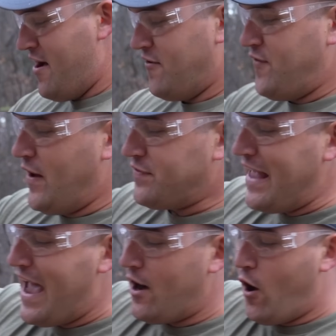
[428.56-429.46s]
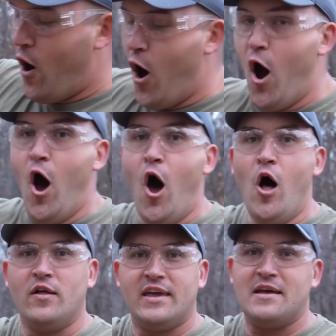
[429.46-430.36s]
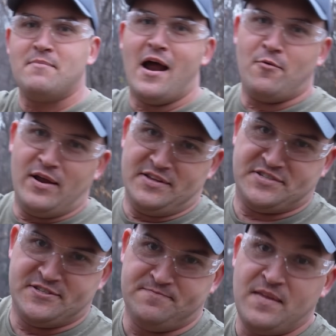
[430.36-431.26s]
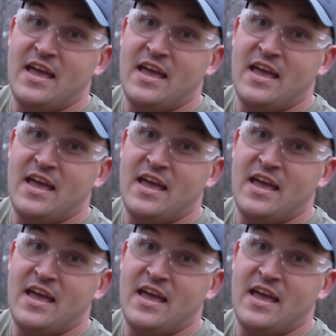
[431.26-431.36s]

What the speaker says: Felt that all in my wrists.